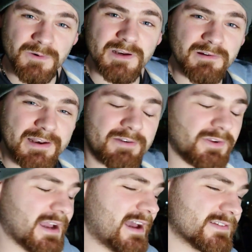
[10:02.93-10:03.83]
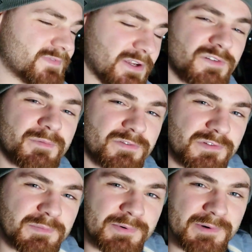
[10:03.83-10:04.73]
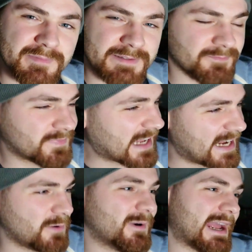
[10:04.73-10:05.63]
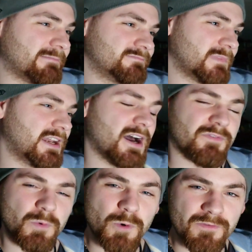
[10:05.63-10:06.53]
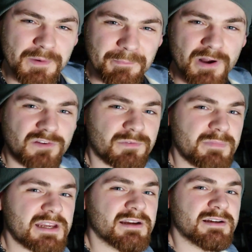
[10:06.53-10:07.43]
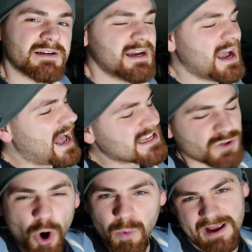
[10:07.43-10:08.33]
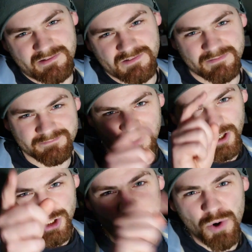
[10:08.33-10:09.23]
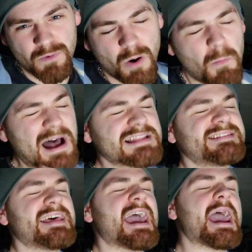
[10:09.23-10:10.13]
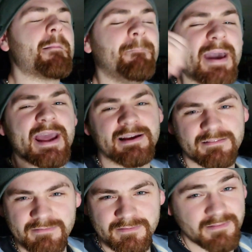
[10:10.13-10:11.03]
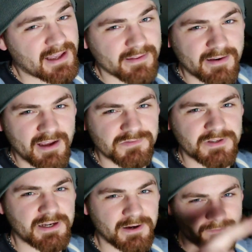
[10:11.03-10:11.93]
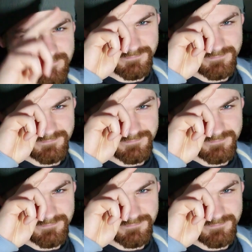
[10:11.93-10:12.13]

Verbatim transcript: I really do. I love you guys, and thank you so much for supporting me. Anyway, enough of the waffling bollocks from me. As always, you will see me in the next video.